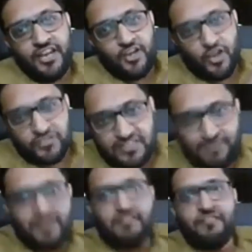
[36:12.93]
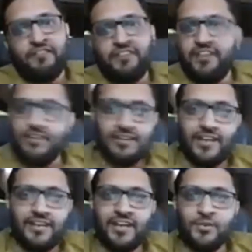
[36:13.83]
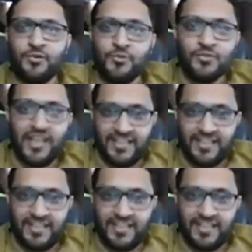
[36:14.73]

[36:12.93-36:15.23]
crosses above 50 day, I, I don't do that.